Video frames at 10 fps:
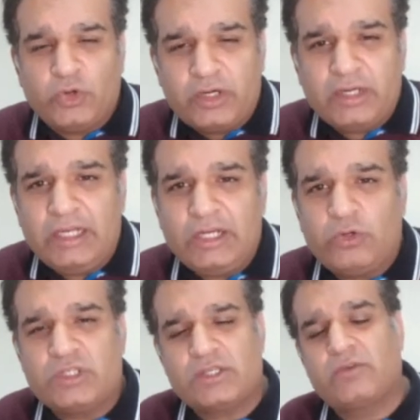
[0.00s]
not need
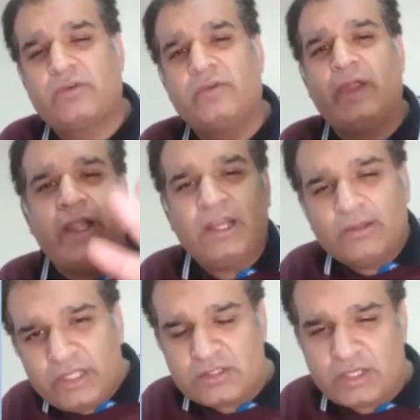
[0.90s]
to just
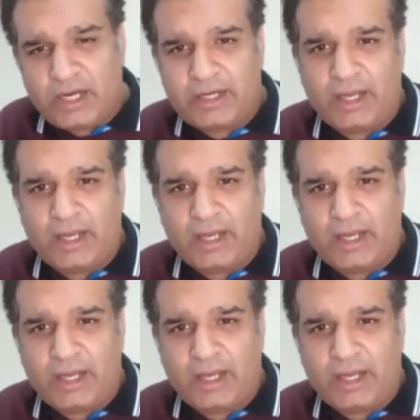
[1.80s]
randomly state